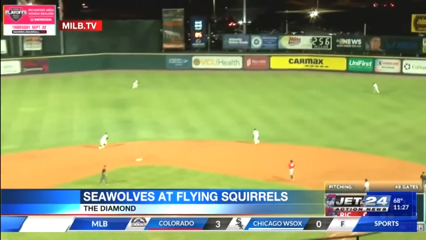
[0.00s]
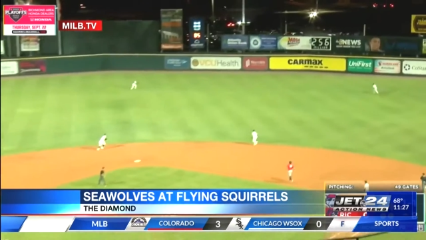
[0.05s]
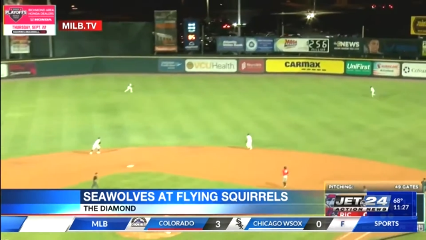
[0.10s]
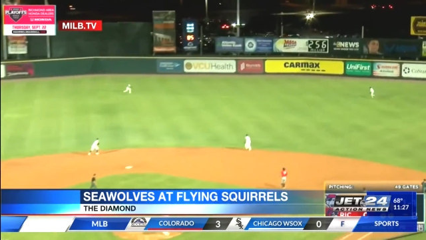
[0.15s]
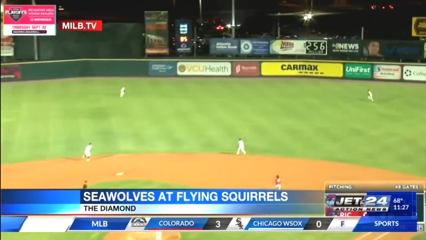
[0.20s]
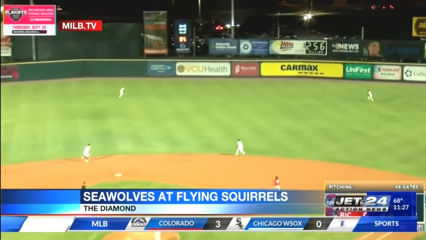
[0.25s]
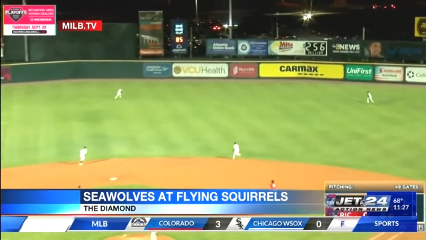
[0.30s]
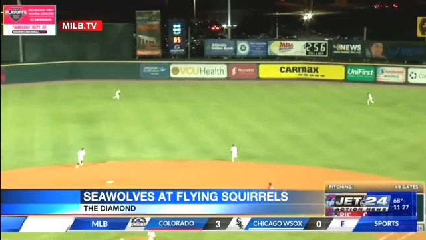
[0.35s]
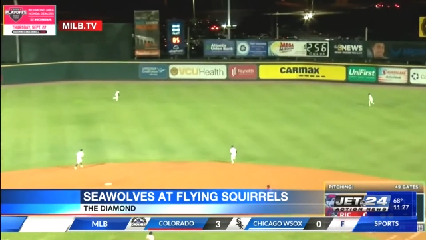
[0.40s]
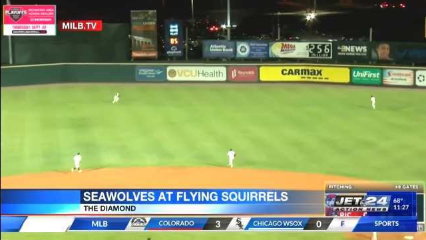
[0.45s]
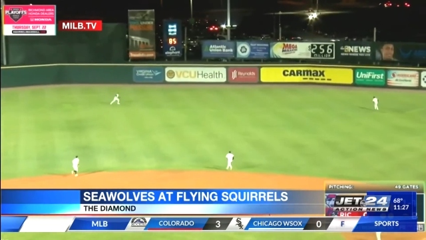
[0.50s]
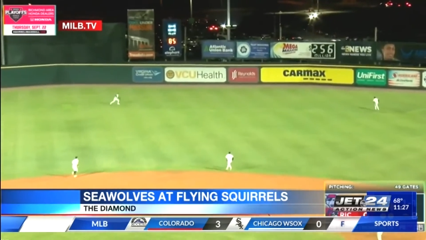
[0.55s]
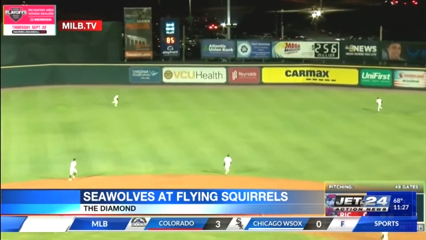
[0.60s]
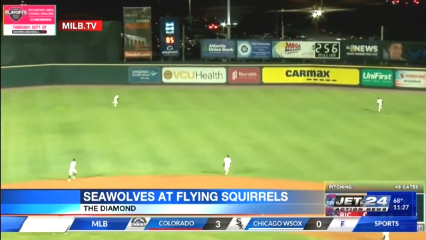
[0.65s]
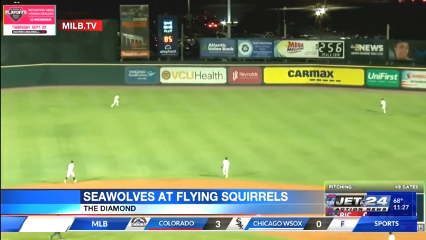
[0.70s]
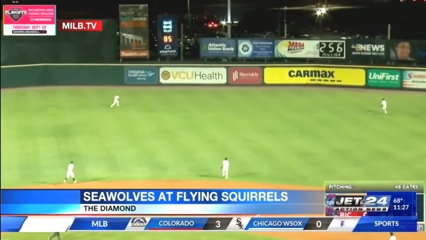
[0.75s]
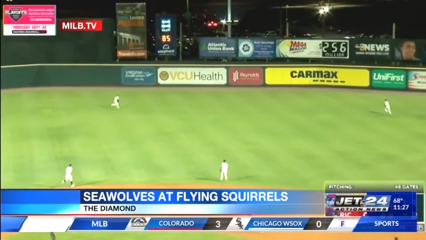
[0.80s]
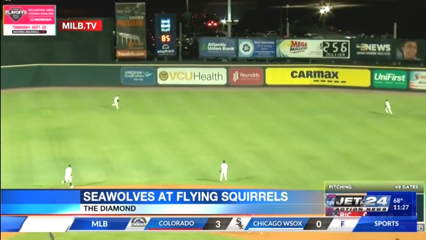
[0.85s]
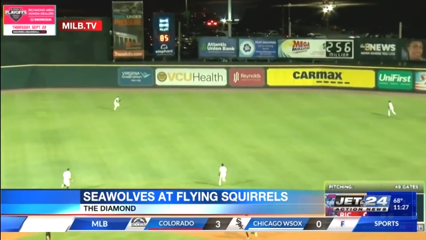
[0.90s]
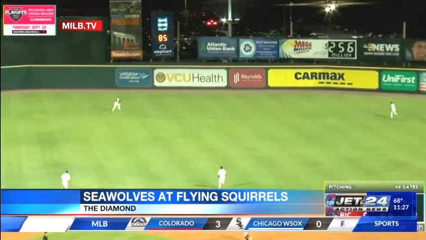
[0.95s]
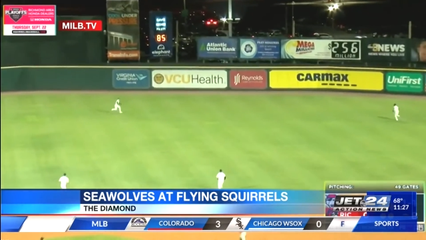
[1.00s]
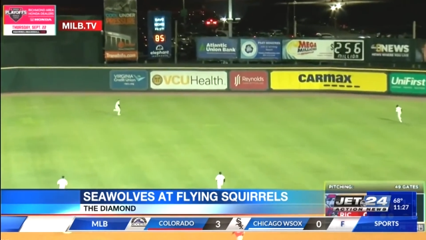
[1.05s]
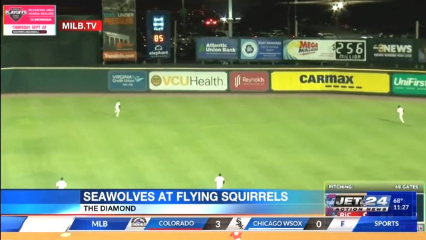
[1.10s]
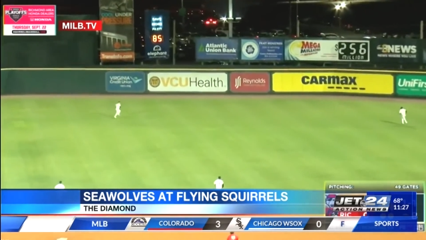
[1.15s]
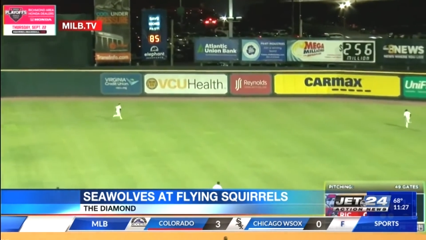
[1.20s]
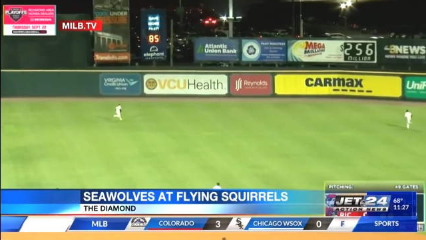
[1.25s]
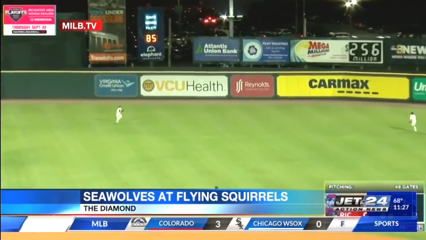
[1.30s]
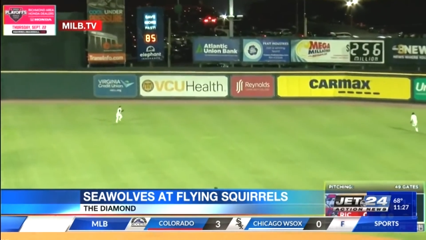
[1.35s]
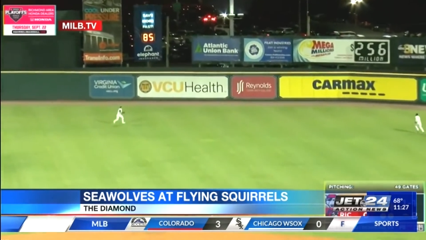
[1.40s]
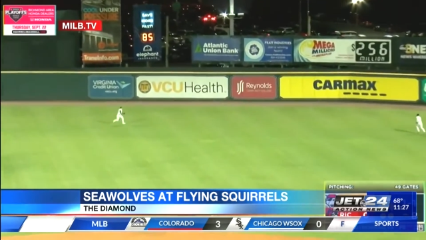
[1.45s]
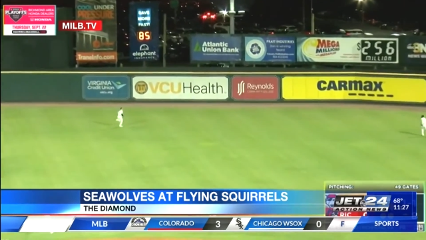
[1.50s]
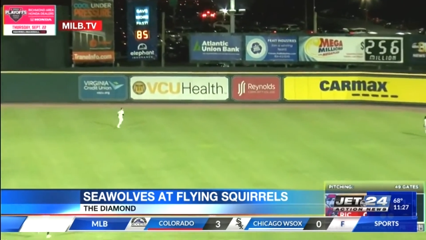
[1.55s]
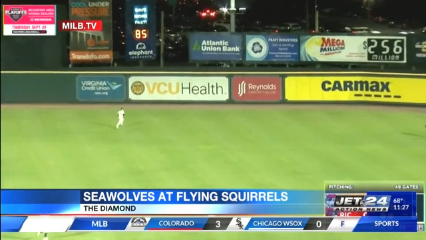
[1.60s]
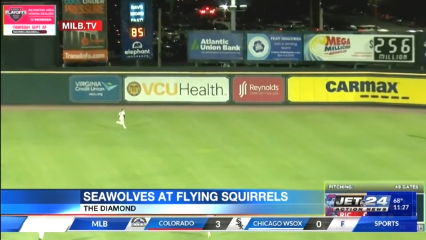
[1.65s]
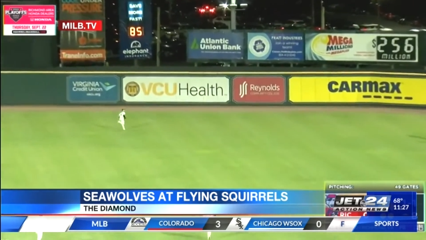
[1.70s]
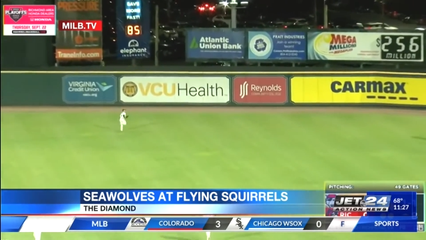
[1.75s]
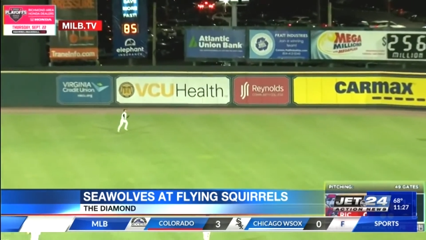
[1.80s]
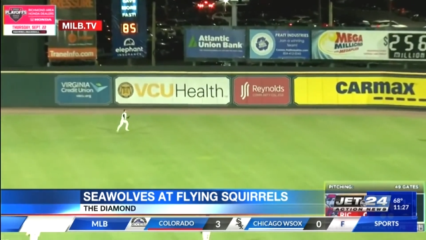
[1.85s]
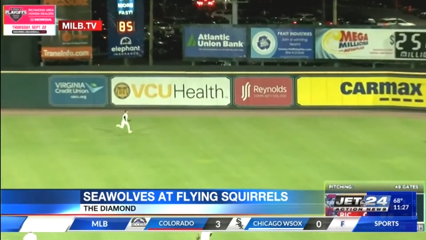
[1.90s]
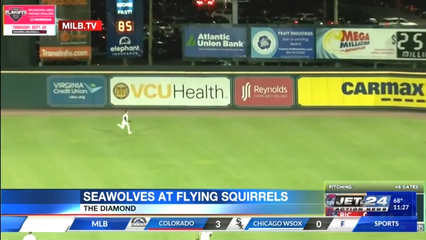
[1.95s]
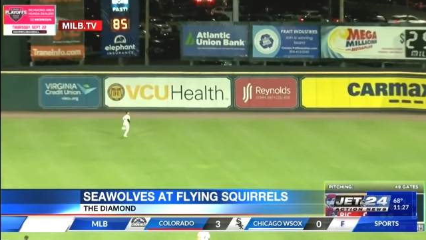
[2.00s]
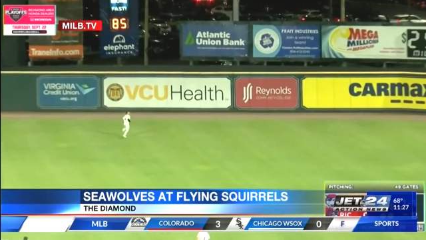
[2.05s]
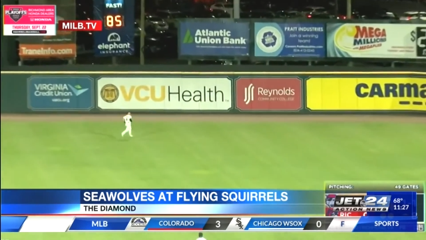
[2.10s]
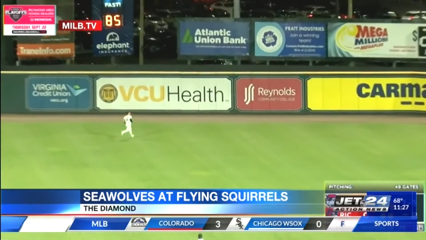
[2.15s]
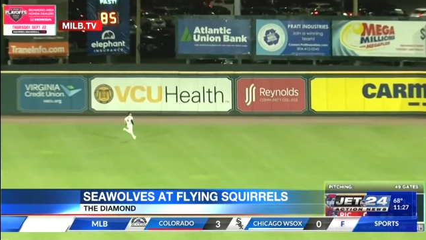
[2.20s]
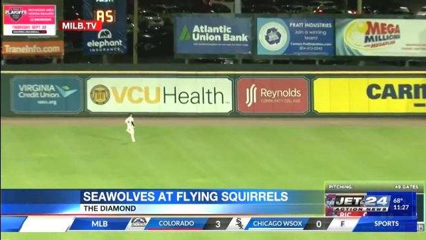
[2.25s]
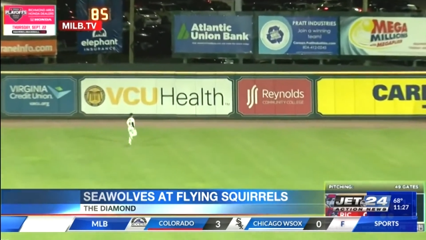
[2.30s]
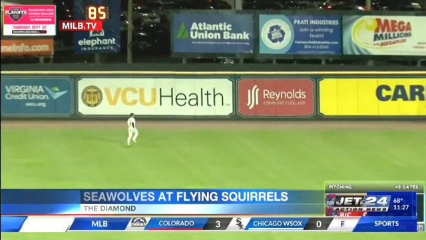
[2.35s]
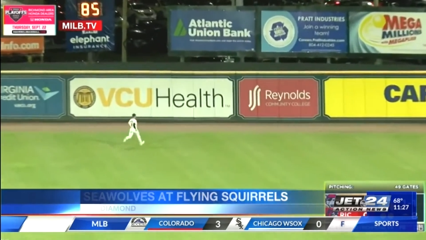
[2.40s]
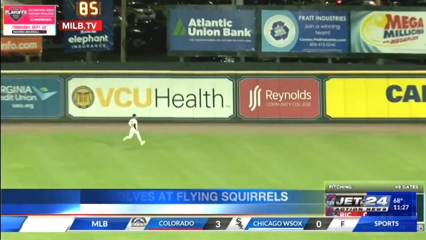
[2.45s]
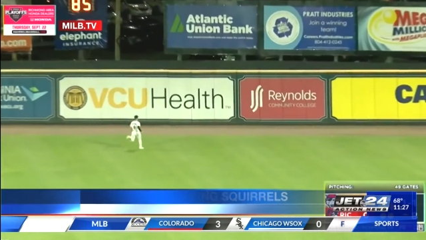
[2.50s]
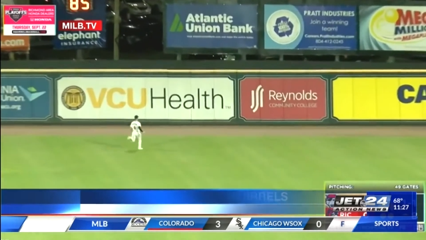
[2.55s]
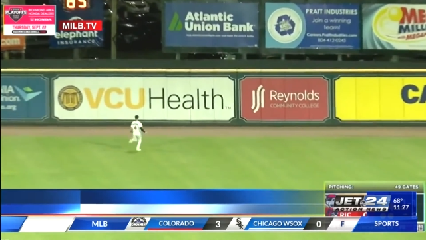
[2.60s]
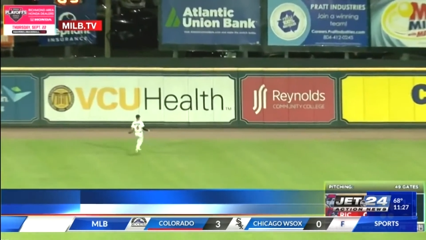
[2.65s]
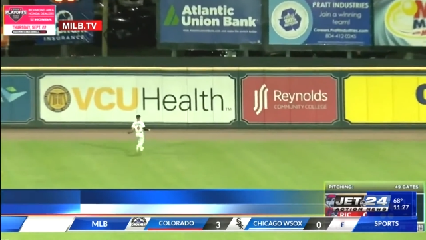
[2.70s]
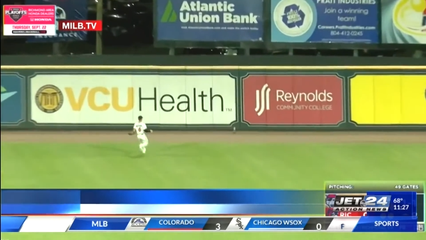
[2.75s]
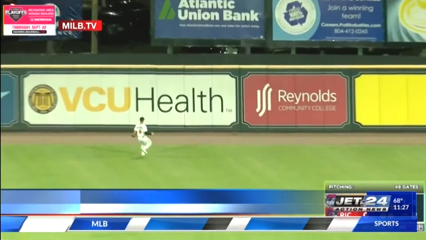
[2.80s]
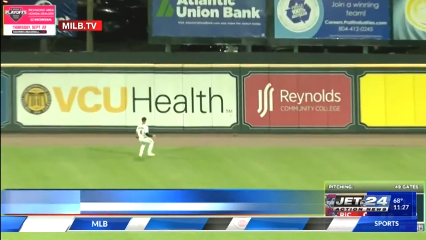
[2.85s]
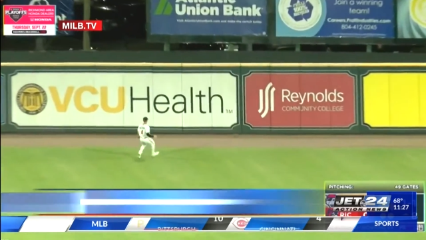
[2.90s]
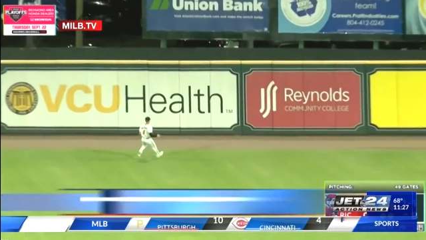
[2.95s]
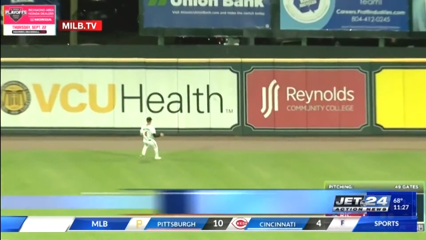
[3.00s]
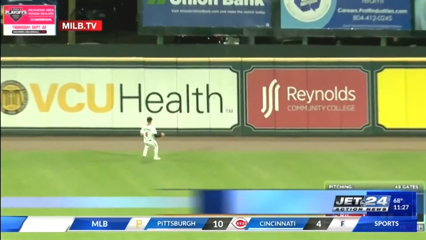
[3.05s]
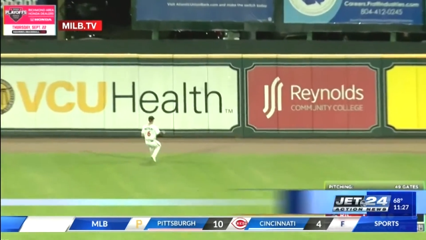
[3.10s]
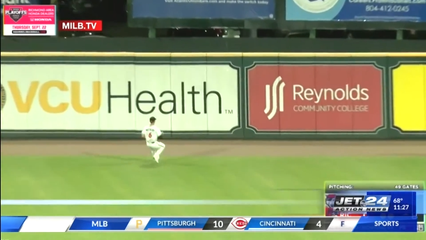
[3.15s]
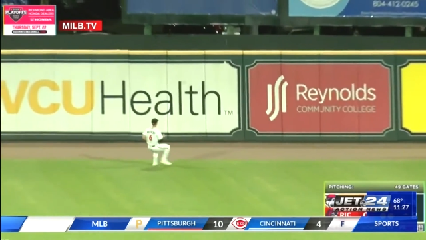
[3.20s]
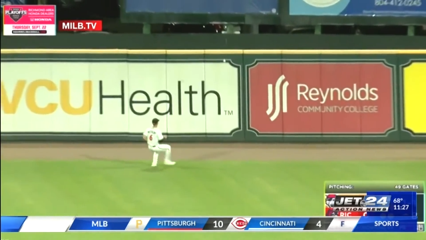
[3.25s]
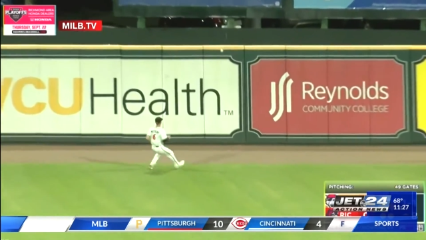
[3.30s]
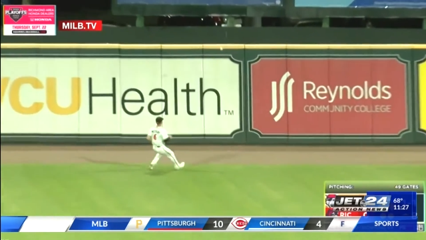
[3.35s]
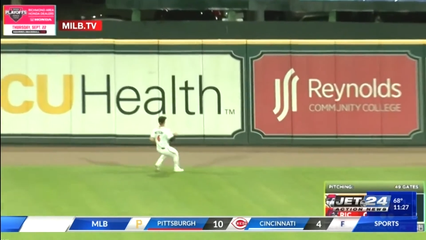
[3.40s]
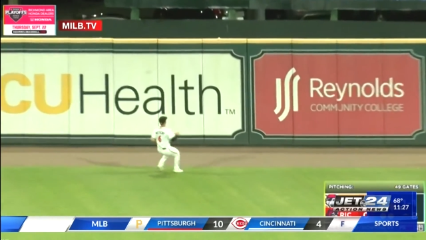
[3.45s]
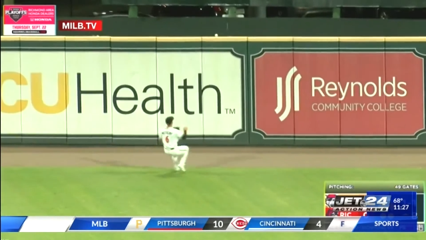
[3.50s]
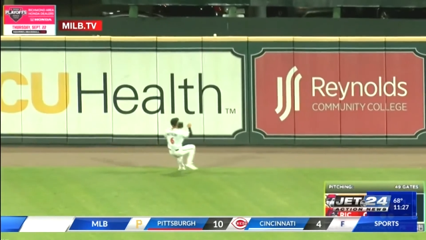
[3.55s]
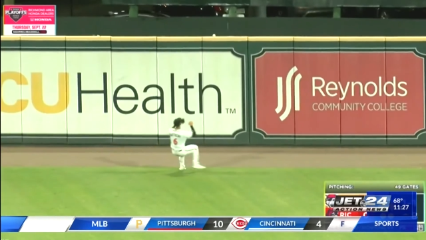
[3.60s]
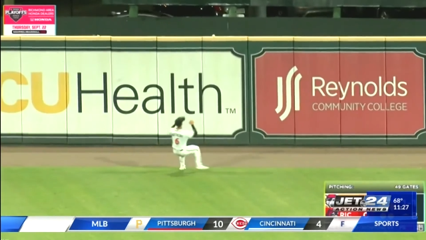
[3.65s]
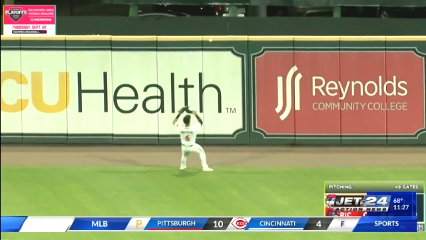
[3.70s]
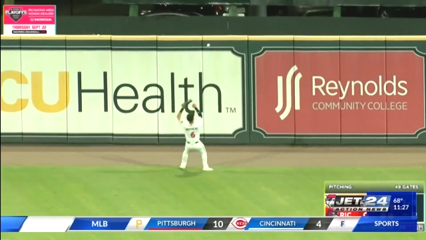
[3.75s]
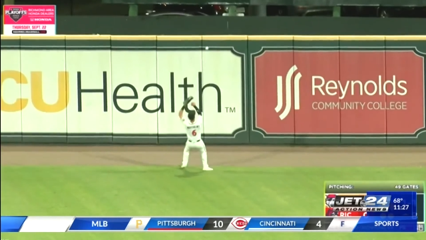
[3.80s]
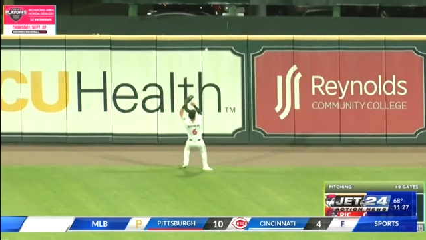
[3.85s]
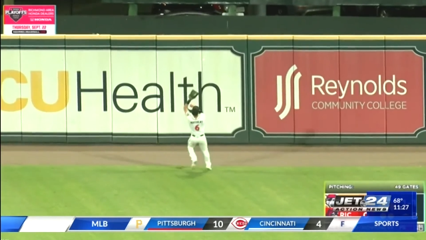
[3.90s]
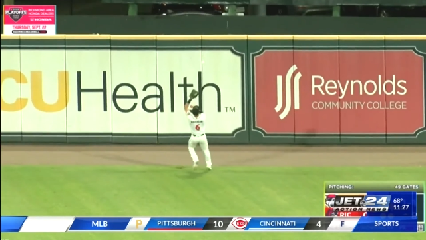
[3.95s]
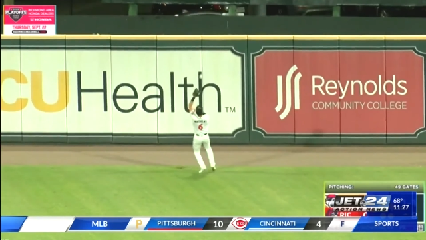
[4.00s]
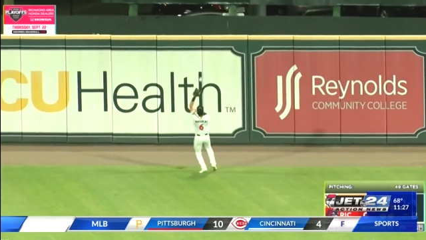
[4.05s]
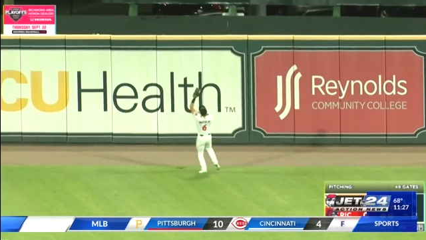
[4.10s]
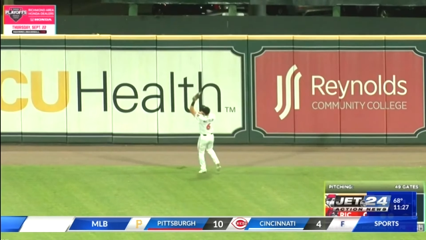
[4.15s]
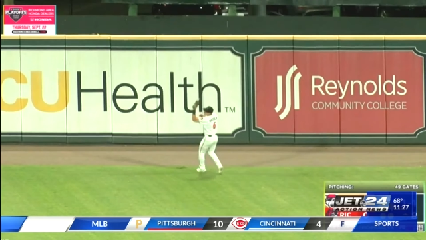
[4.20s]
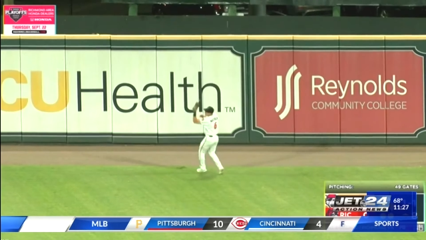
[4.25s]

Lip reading: [unreadable: no face in view]